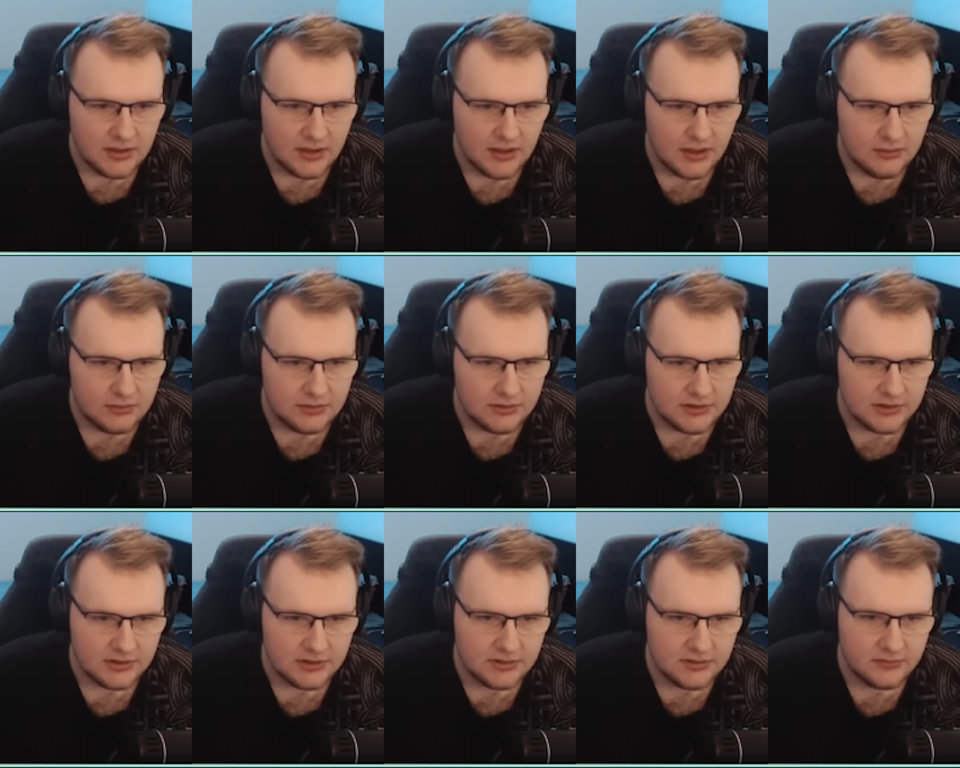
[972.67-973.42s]
I
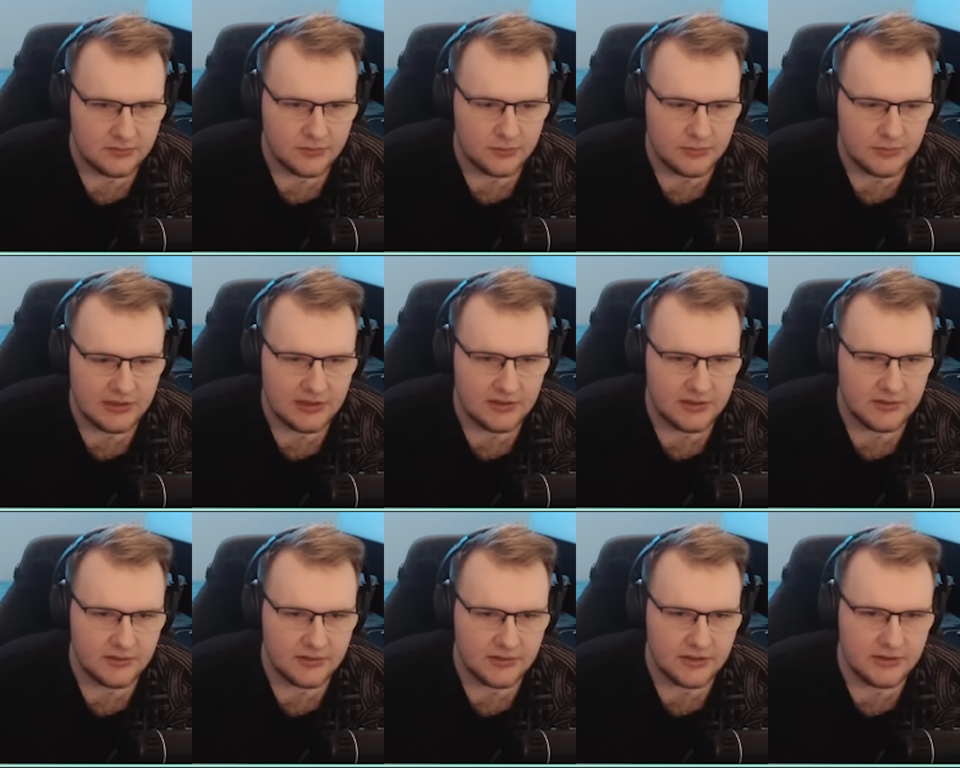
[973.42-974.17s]
wonder. For me, that
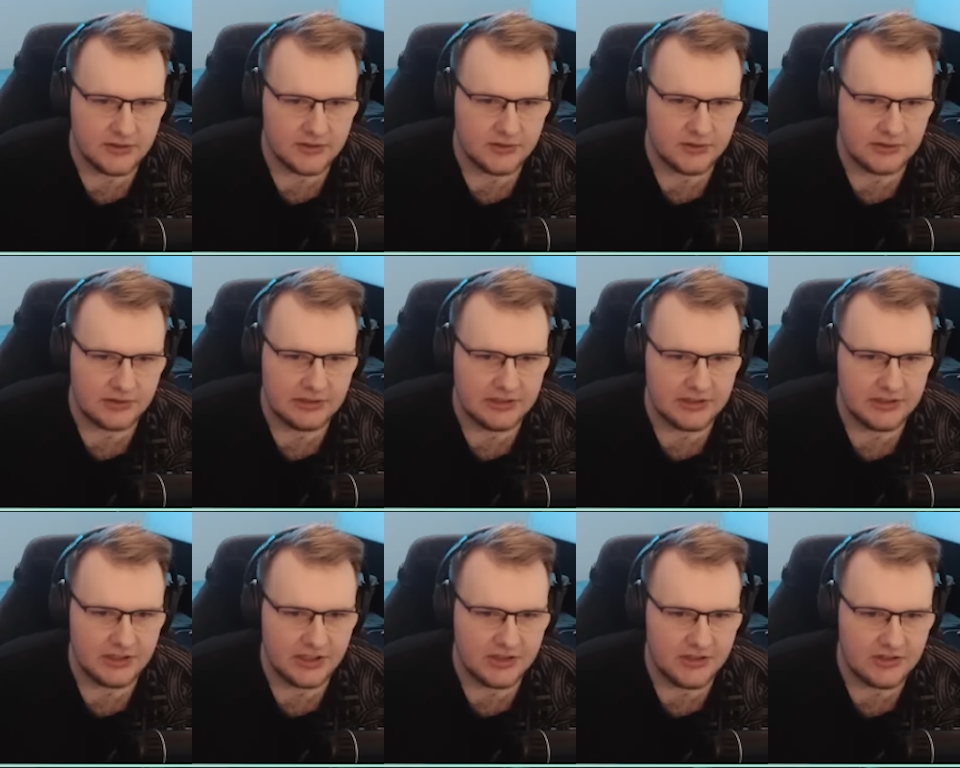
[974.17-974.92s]
that doesn't really
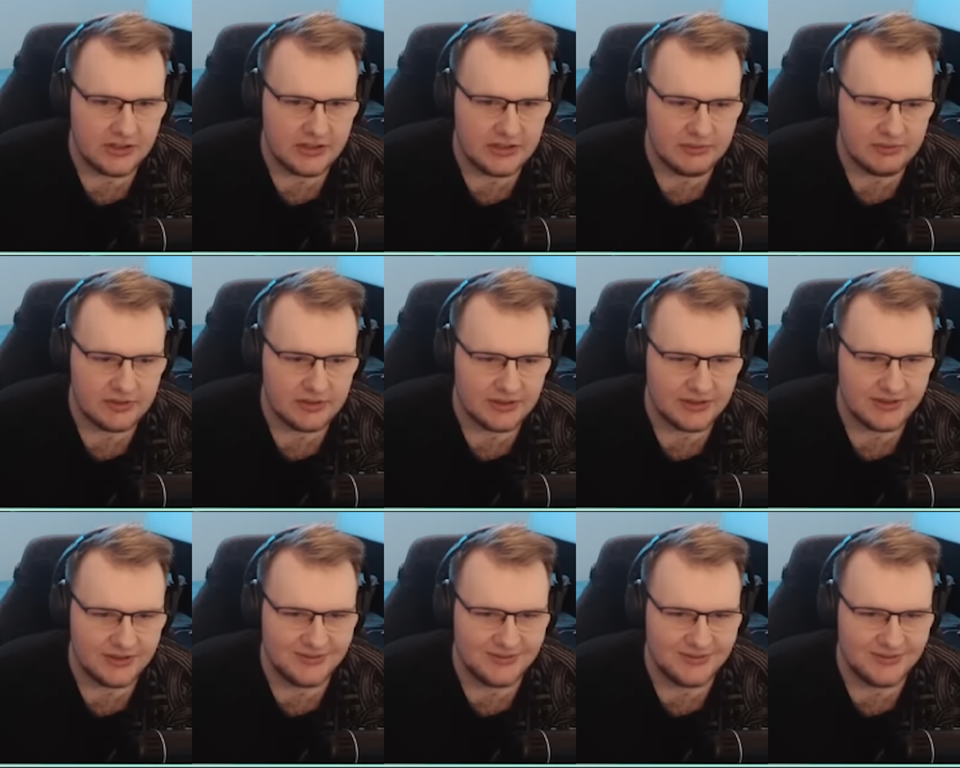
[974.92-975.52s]
change anything,